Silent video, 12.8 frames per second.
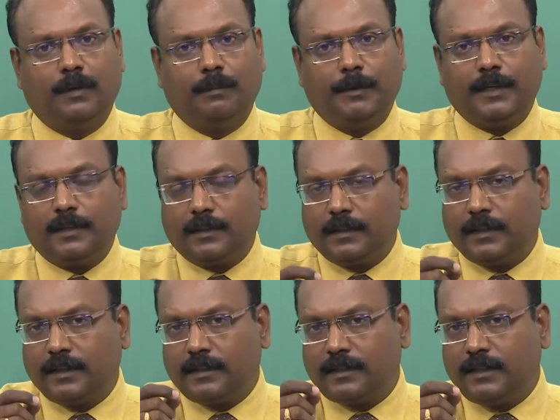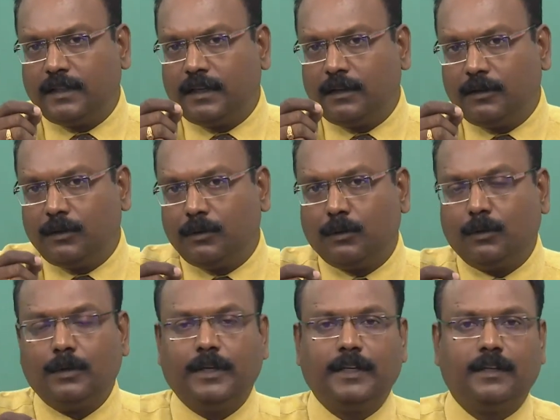because they are still
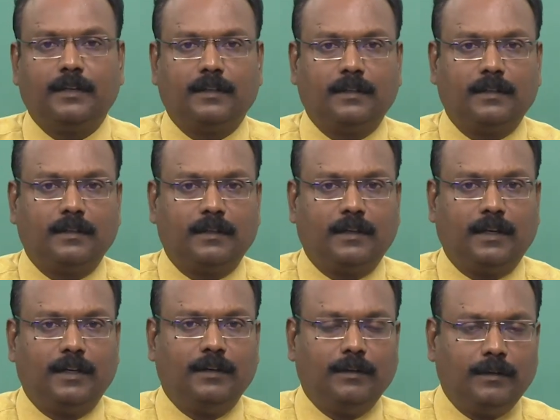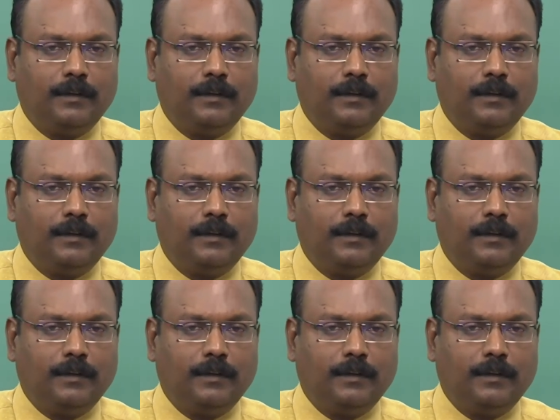noting and